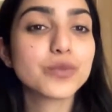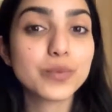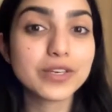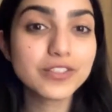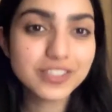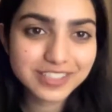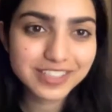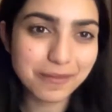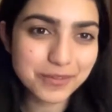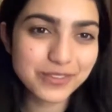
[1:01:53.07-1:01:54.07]
When you
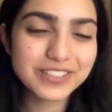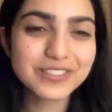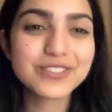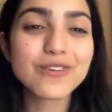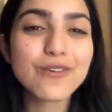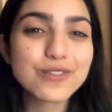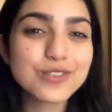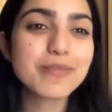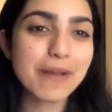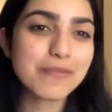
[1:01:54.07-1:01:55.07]
come to us, you should also
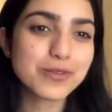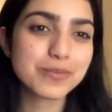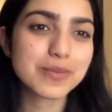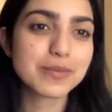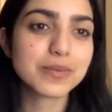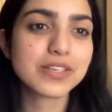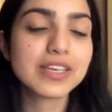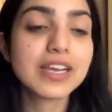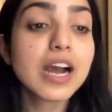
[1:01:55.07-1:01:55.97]
spam those people.